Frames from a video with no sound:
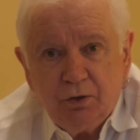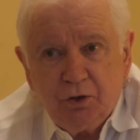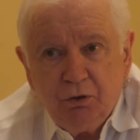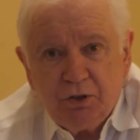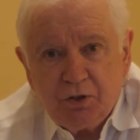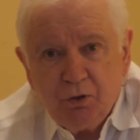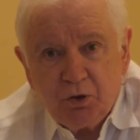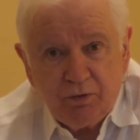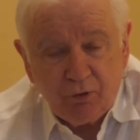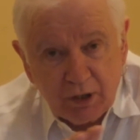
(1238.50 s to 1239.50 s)
to a
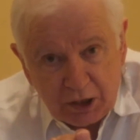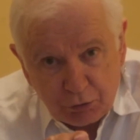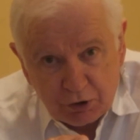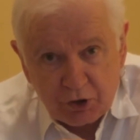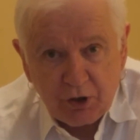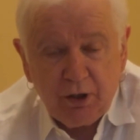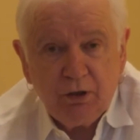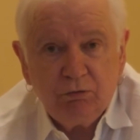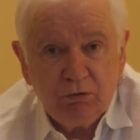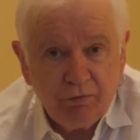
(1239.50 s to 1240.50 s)
sort of literature
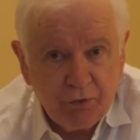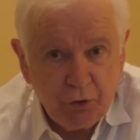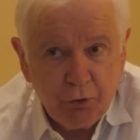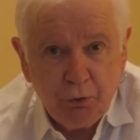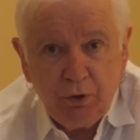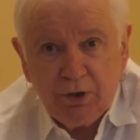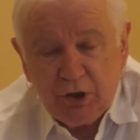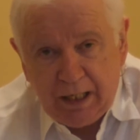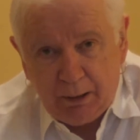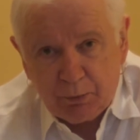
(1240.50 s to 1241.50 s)
review
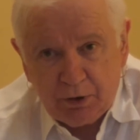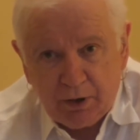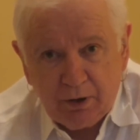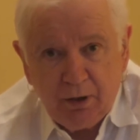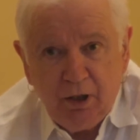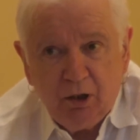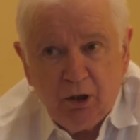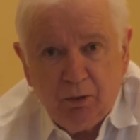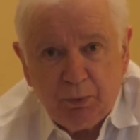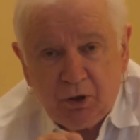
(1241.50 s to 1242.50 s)
chapter,
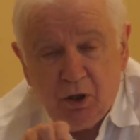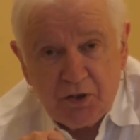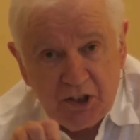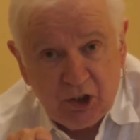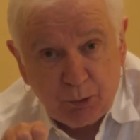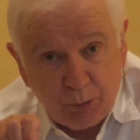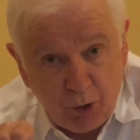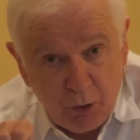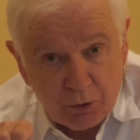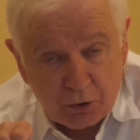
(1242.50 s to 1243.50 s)
because in the
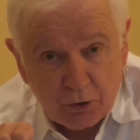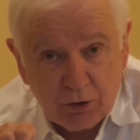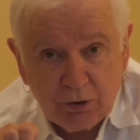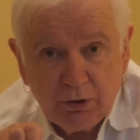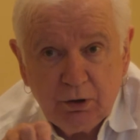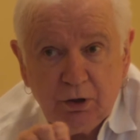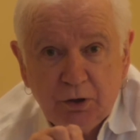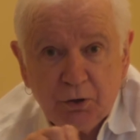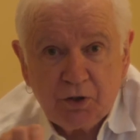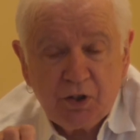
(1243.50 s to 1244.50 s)
proposal
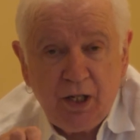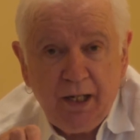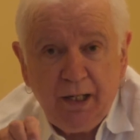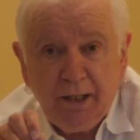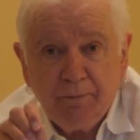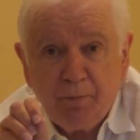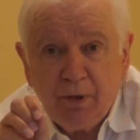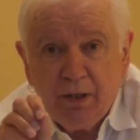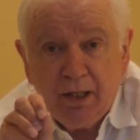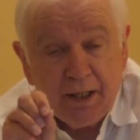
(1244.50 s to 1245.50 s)
you're saying,
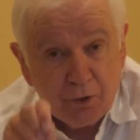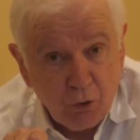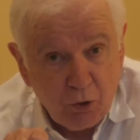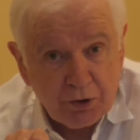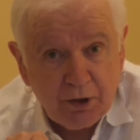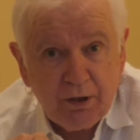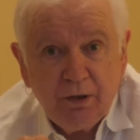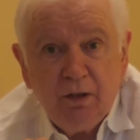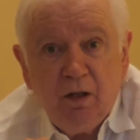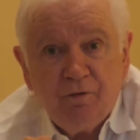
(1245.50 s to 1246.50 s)
in
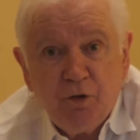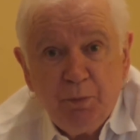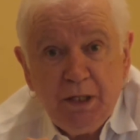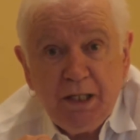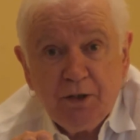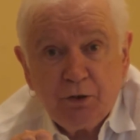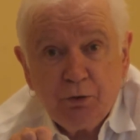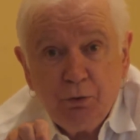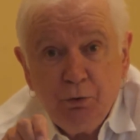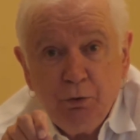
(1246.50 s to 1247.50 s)
order for me
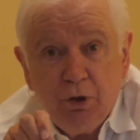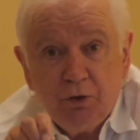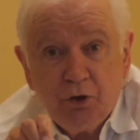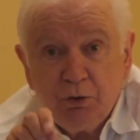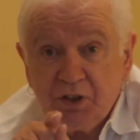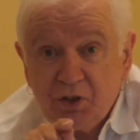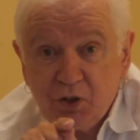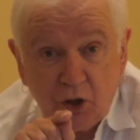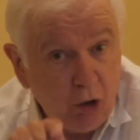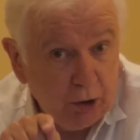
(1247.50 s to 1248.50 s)
to do a
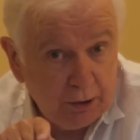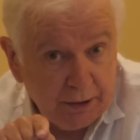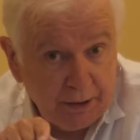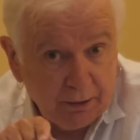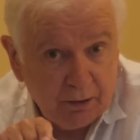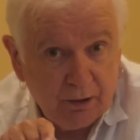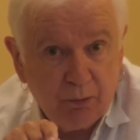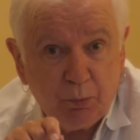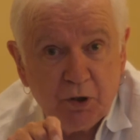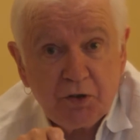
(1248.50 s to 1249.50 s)
scholarly
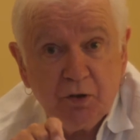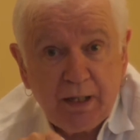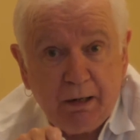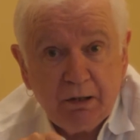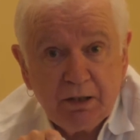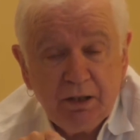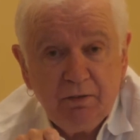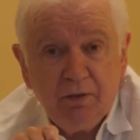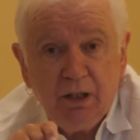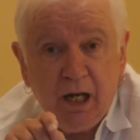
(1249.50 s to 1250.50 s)
personal
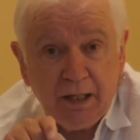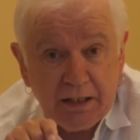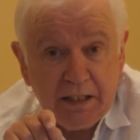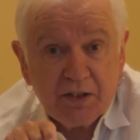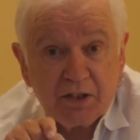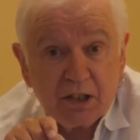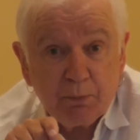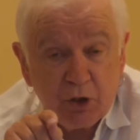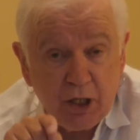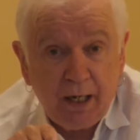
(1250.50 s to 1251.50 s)
narrative, I need to
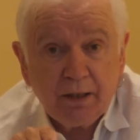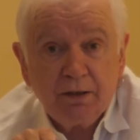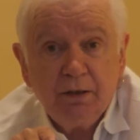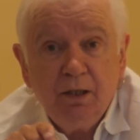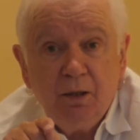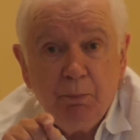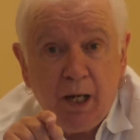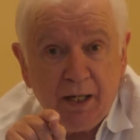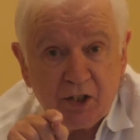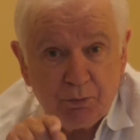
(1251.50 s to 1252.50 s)
subject
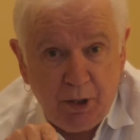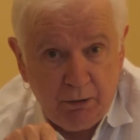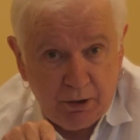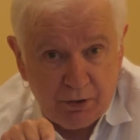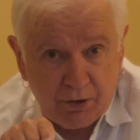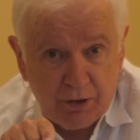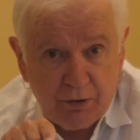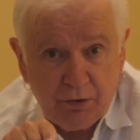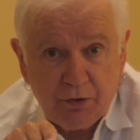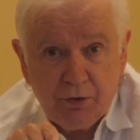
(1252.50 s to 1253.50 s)
my
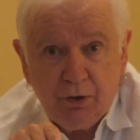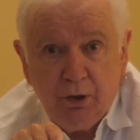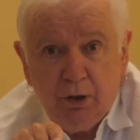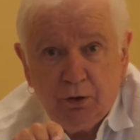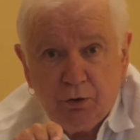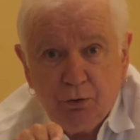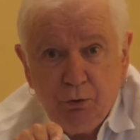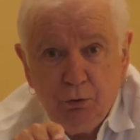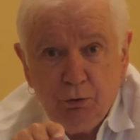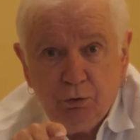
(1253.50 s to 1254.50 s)
experiences
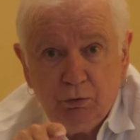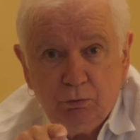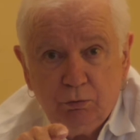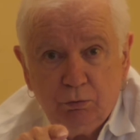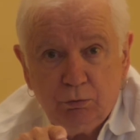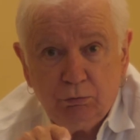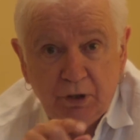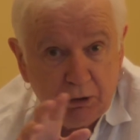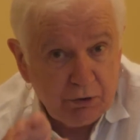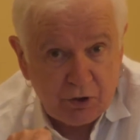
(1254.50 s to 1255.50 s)
to
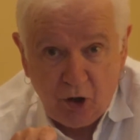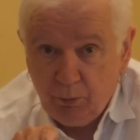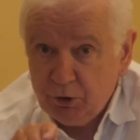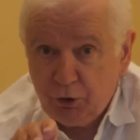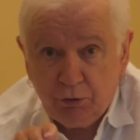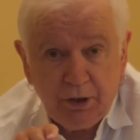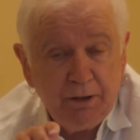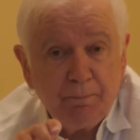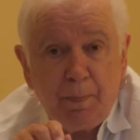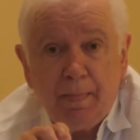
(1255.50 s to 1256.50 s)
rigorous
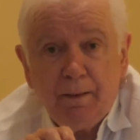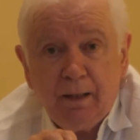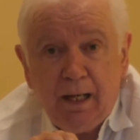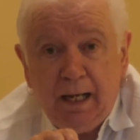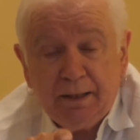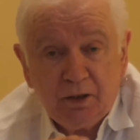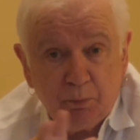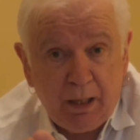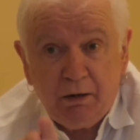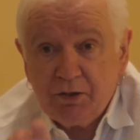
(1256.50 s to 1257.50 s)
commentary and
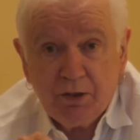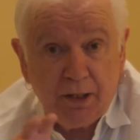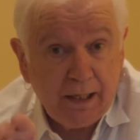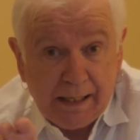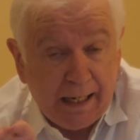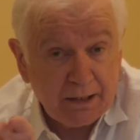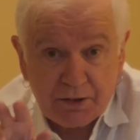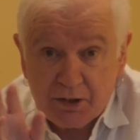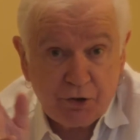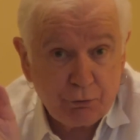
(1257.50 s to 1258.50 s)
comparison and
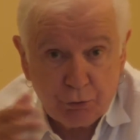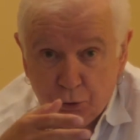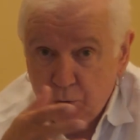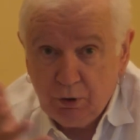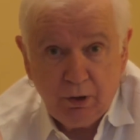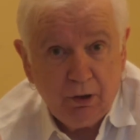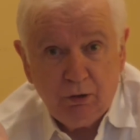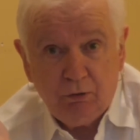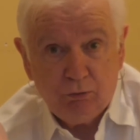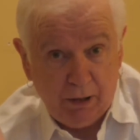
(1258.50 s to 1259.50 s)
analysis through
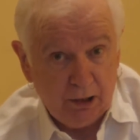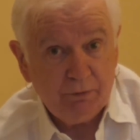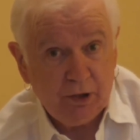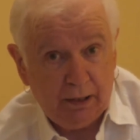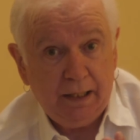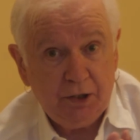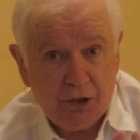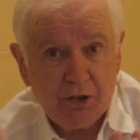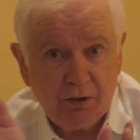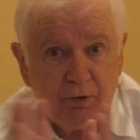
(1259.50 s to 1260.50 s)
relevant
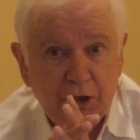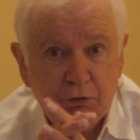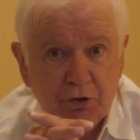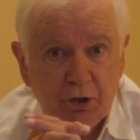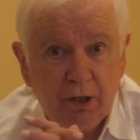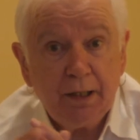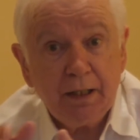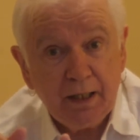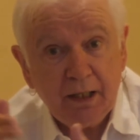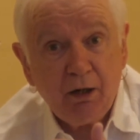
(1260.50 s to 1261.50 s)
lenses of literature, and
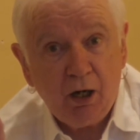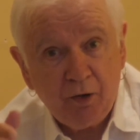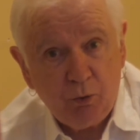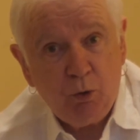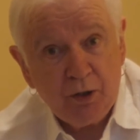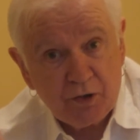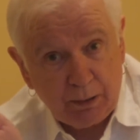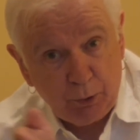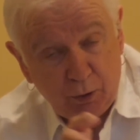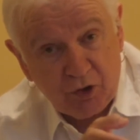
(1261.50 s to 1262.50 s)
here are the ones
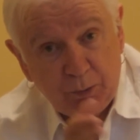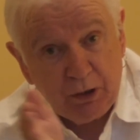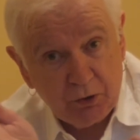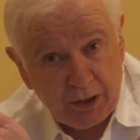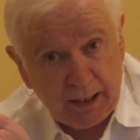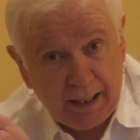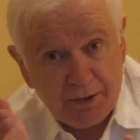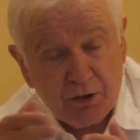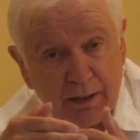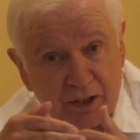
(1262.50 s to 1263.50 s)
I'm going to be looking at.
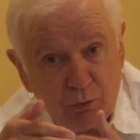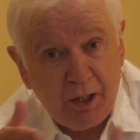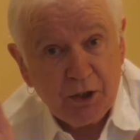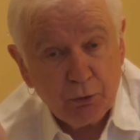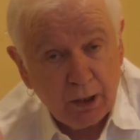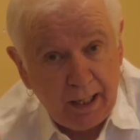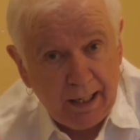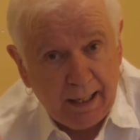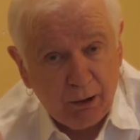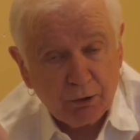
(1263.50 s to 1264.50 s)
So that's where you lay
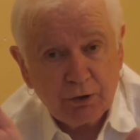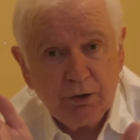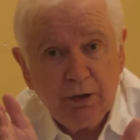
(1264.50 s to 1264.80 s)
out,